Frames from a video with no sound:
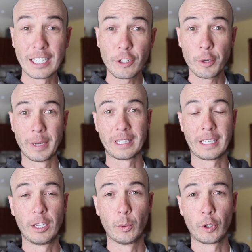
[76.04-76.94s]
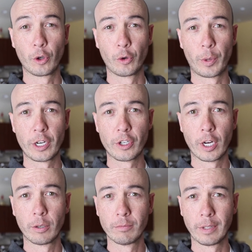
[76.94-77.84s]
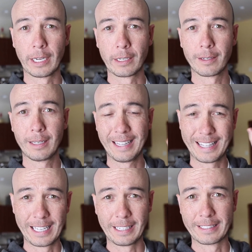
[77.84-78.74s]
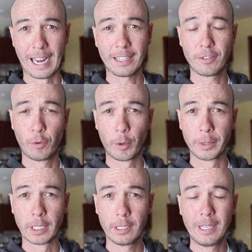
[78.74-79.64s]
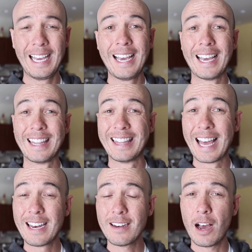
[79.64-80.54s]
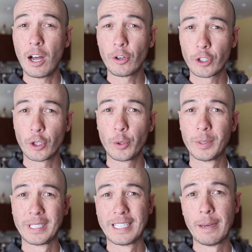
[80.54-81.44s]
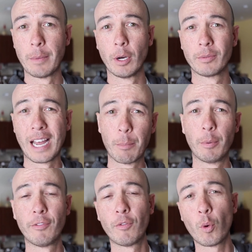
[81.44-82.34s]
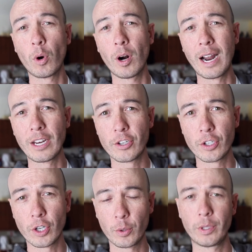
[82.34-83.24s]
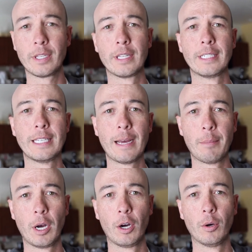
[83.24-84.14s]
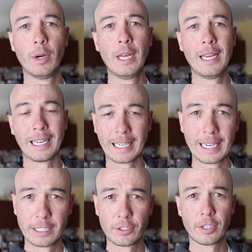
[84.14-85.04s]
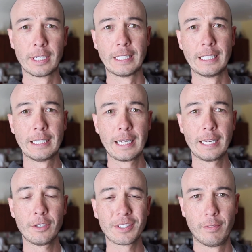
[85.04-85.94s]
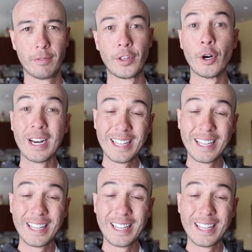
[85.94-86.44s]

tell you about the keyword golden ratio like the exact formula, and then I'll show you a demo. Now, before I show you the demo and get into the details, there